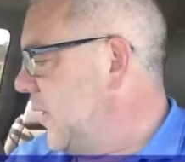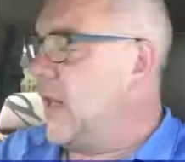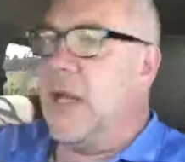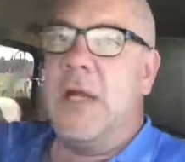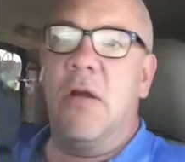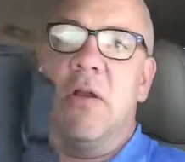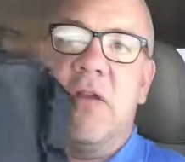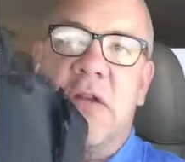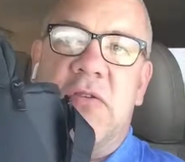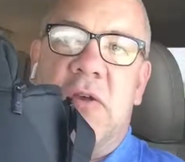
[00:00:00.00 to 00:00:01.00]
And then here in
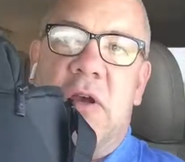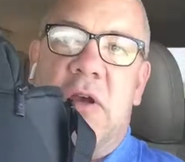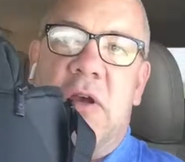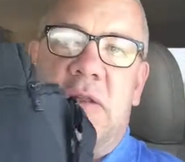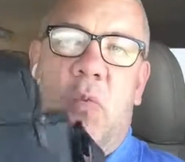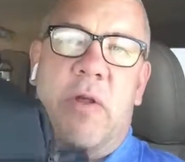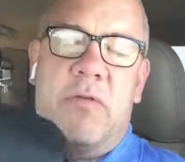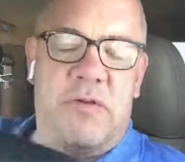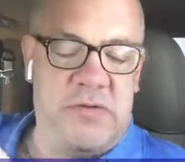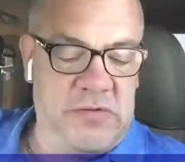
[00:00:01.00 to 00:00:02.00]
the DJI bag, the
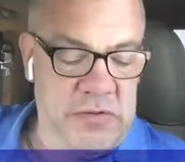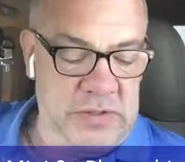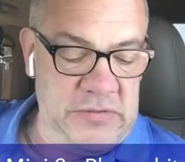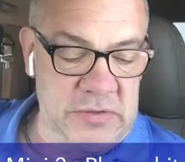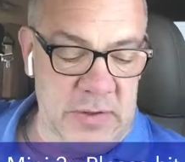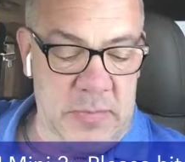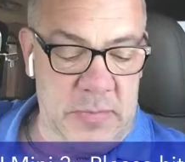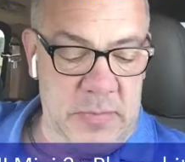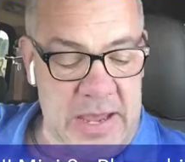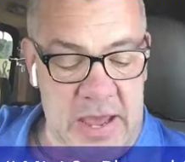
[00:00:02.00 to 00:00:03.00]
weather-resistant DJI
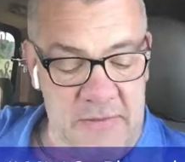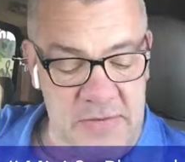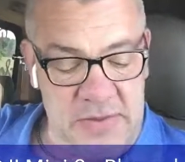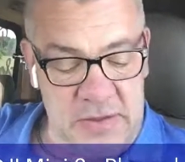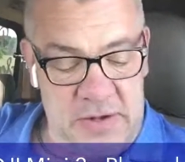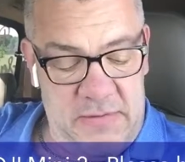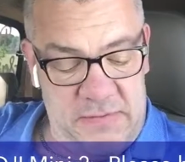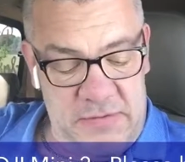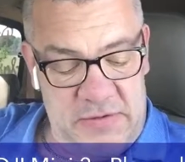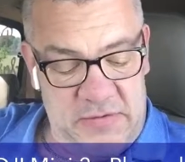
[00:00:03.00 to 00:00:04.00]
bag, everything
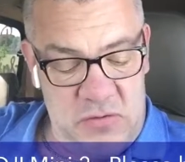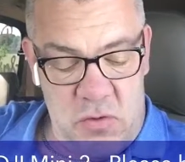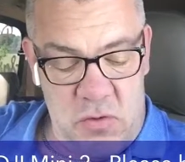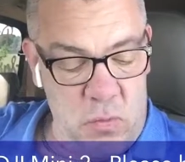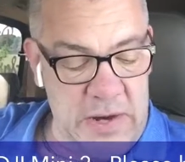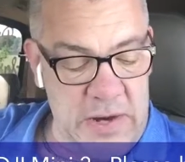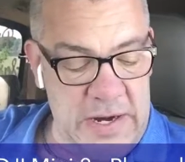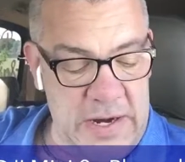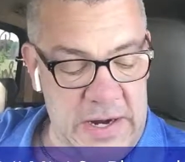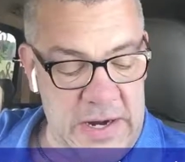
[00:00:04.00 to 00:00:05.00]
fits right
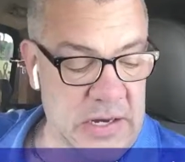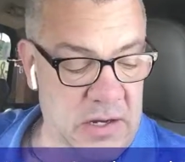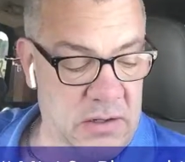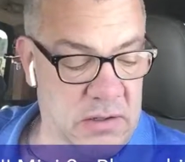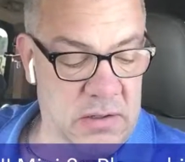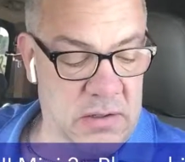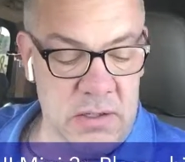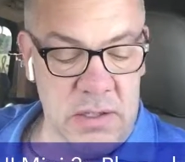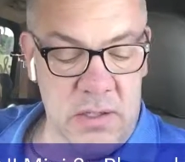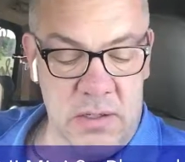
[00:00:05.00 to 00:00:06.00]
in there
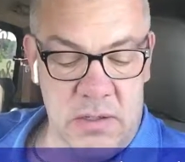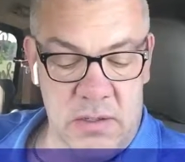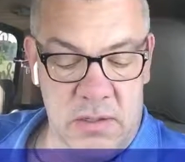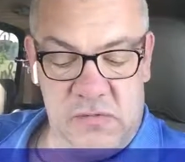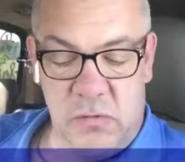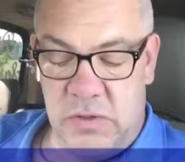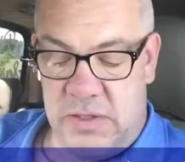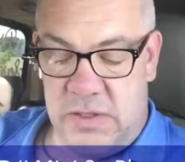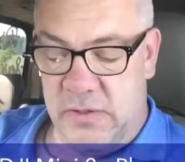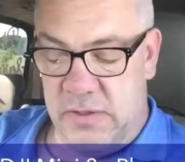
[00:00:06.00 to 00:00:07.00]
so
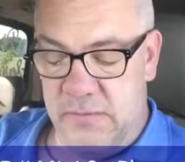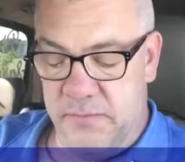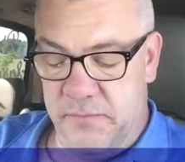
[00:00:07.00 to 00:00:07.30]
cleverly.